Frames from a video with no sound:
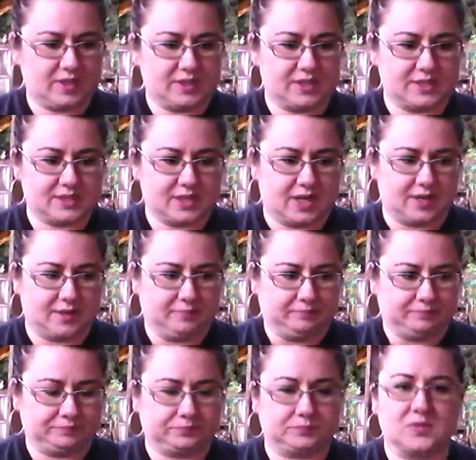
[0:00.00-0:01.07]
This um,
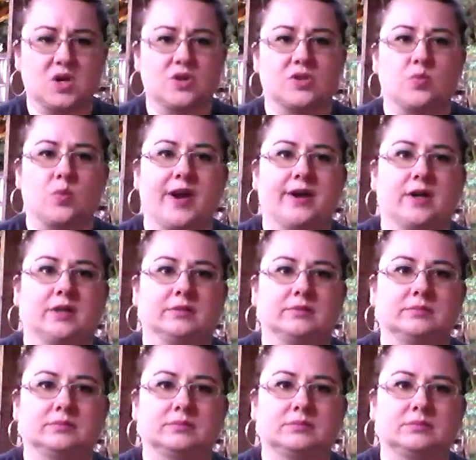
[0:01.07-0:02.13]
earthenware
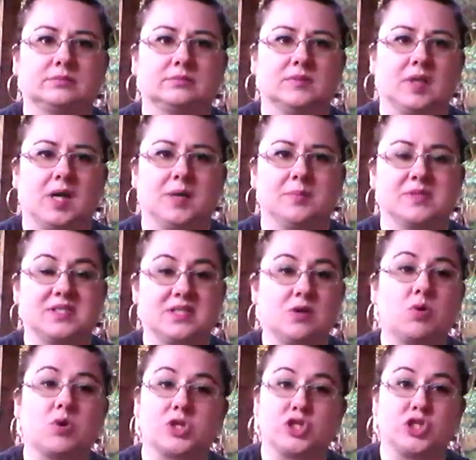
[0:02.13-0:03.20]
uh,
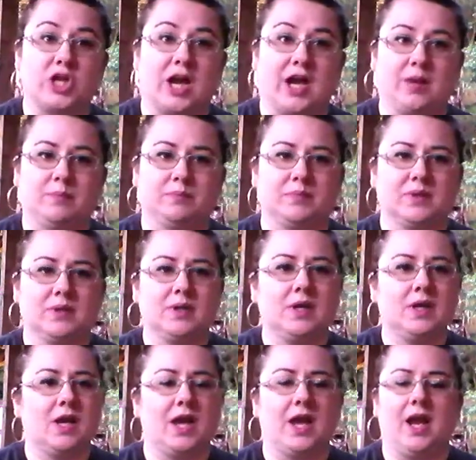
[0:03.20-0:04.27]
seahorse chime,
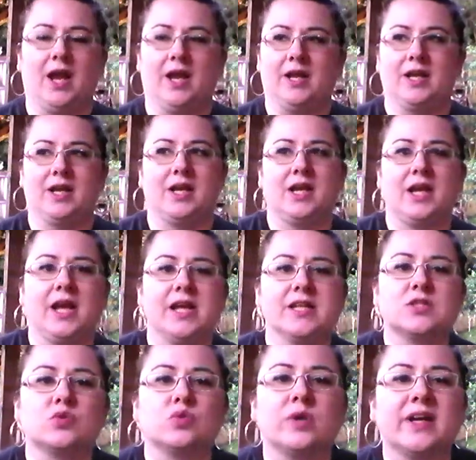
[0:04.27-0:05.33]
and
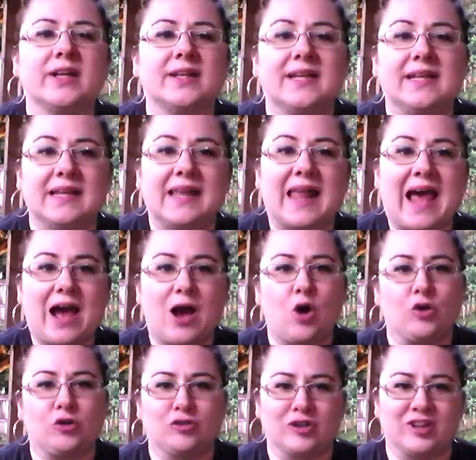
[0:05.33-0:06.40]
it's really
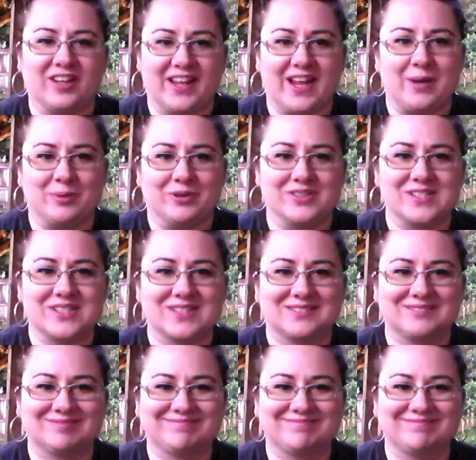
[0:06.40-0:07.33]
loud for the neighbors.